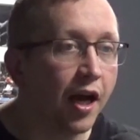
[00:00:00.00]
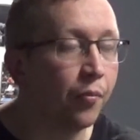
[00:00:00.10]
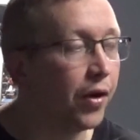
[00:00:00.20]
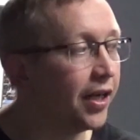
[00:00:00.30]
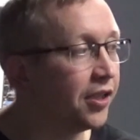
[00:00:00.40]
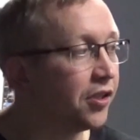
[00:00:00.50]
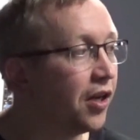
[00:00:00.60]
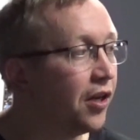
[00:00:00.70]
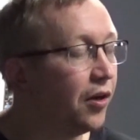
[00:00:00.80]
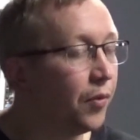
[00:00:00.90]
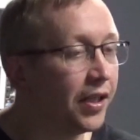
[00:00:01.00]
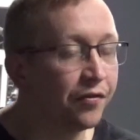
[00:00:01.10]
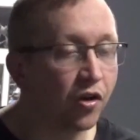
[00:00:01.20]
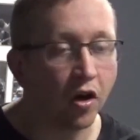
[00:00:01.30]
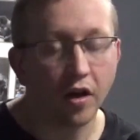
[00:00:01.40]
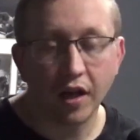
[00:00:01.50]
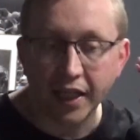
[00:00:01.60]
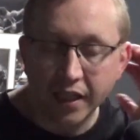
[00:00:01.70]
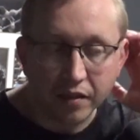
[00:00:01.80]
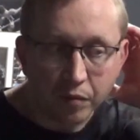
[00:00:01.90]
And whereas when you've got
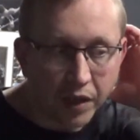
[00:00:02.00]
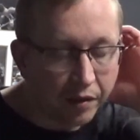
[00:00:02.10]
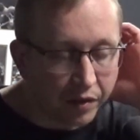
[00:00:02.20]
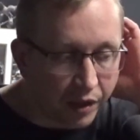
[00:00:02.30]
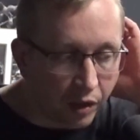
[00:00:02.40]
like, we're